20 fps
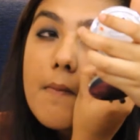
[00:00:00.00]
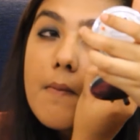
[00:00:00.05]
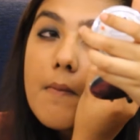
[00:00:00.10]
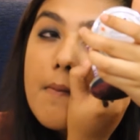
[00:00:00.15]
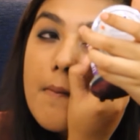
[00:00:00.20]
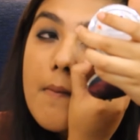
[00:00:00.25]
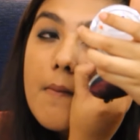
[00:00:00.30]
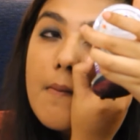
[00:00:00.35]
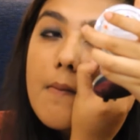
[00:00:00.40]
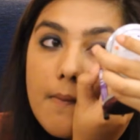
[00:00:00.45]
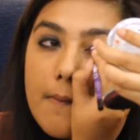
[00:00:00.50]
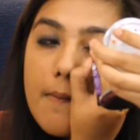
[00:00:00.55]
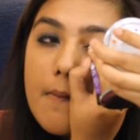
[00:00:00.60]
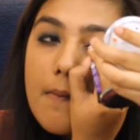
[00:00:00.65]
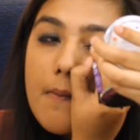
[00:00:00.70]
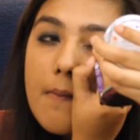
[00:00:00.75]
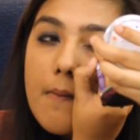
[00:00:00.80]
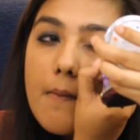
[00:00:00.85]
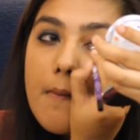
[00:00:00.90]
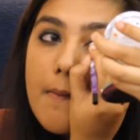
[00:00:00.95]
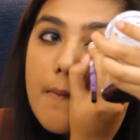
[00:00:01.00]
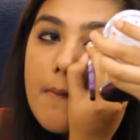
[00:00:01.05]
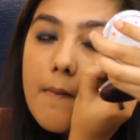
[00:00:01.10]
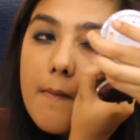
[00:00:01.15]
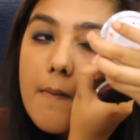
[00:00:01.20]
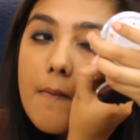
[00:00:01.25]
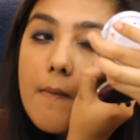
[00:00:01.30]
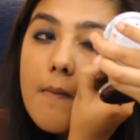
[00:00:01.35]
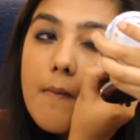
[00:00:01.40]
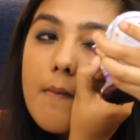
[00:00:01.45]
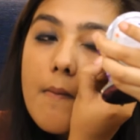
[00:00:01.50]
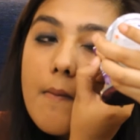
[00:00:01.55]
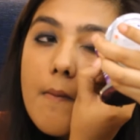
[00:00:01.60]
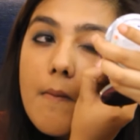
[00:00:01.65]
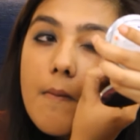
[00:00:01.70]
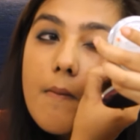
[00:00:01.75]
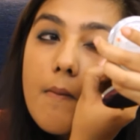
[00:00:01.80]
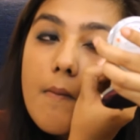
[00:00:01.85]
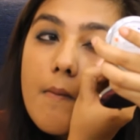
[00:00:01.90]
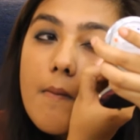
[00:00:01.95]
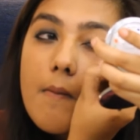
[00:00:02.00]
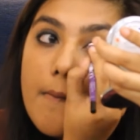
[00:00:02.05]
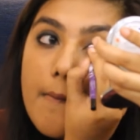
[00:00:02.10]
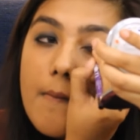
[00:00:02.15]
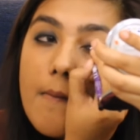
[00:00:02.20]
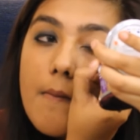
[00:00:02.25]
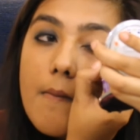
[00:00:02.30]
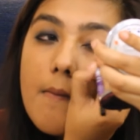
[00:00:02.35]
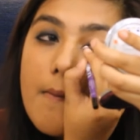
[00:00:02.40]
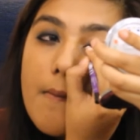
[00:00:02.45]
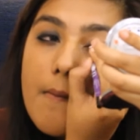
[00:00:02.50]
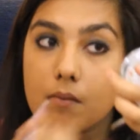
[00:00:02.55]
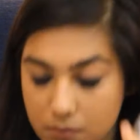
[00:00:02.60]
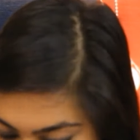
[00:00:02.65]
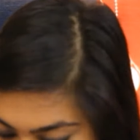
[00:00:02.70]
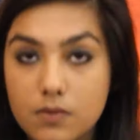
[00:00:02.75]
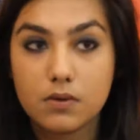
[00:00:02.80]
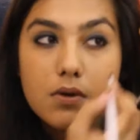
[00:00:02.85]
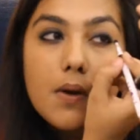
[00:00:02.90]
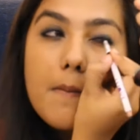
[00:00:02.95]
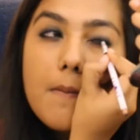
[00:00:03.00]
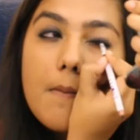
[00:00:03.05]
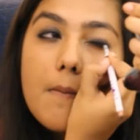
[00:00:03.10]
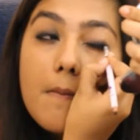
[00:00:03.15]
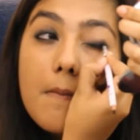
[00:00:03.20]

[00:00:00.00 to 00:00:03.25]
Nobody speaks.